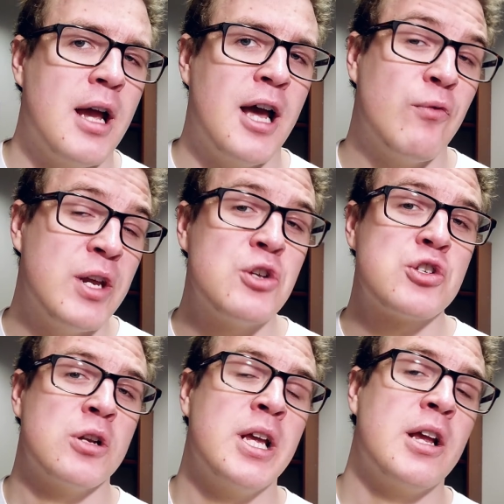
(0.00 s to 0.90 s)
And we
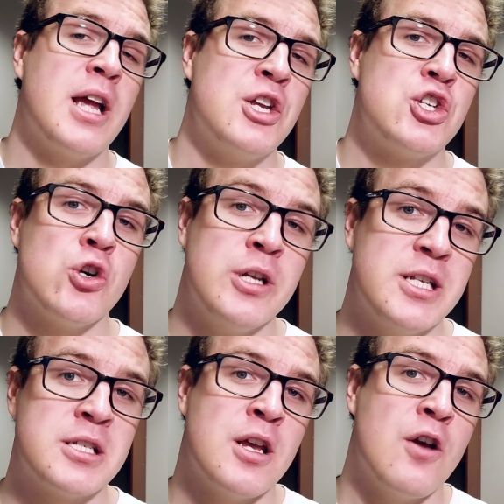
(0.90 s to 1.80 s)
usually enjoy
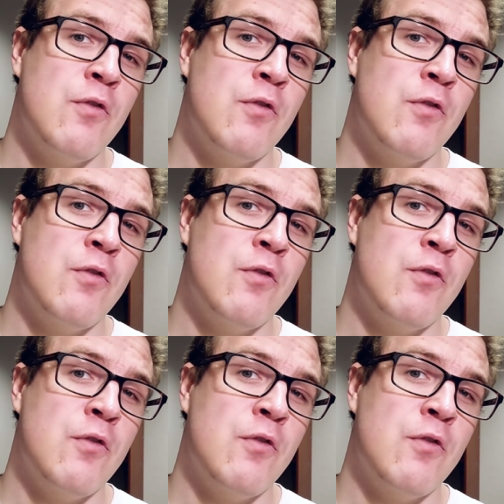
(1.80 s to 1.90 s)
this